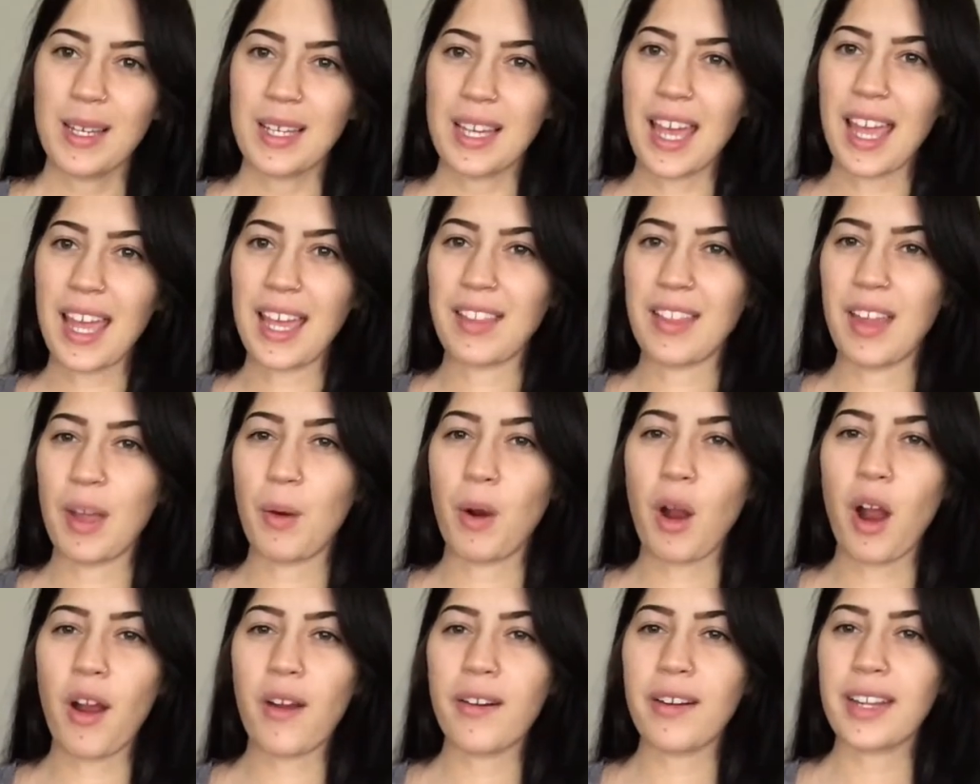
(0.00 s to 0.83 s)
and they
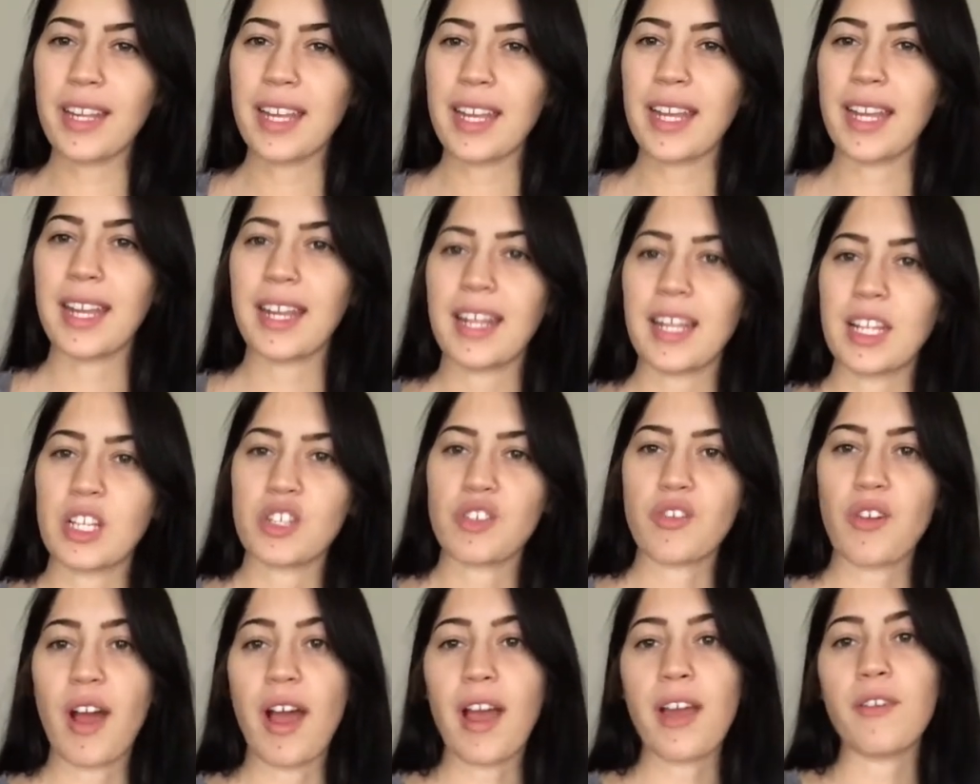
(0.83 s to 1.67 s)
were already eating
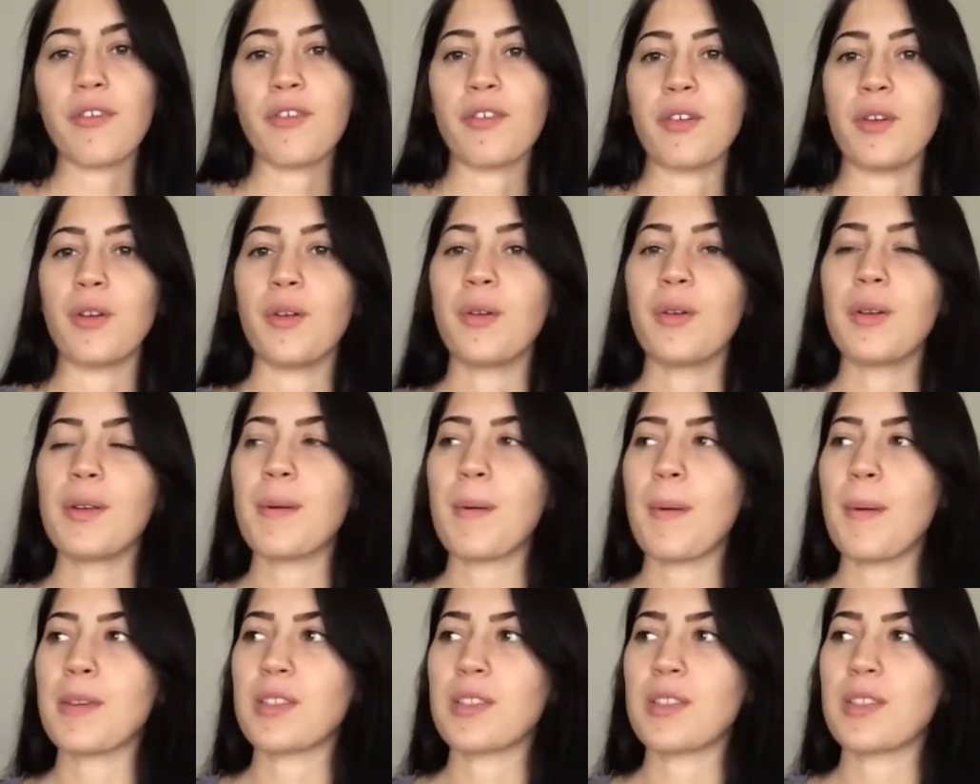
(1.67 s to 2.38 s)
dry food.